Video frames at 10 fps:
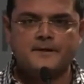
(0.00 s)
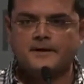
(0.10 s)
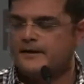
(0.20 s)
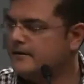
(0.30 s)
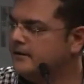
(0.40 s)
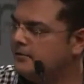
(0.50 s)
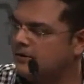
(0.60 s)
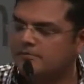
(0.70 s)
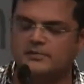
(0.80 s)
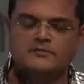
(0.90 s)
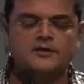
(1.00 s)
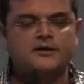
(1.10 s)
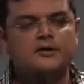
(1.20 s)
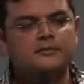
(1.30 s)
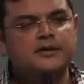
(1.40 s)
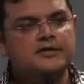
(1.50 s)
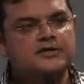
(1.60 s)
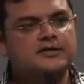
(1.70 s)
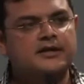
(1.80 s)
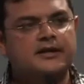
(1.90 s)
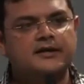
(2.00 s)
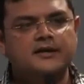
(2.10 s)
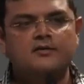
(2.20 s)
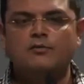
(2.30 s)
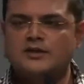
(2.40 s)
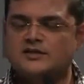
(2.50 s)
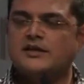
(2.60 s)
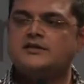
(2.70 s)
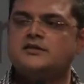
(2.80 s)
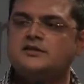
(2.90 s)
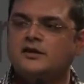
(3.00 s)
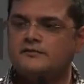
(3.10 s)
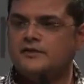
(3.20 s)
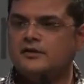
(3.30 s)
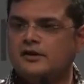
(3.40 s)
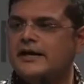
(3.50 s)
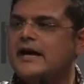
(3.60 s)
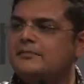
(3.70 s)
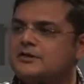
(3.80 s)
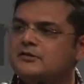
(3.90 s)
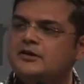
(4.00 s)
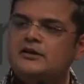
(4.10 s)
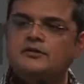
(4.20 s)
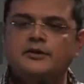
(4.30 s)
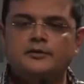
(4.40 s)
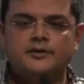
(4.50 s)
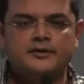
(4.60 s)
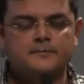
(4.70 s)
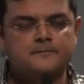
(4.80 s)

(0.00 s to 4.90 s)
And my friend Dom mentioned that one size does not fit all. I absolutely agree with it,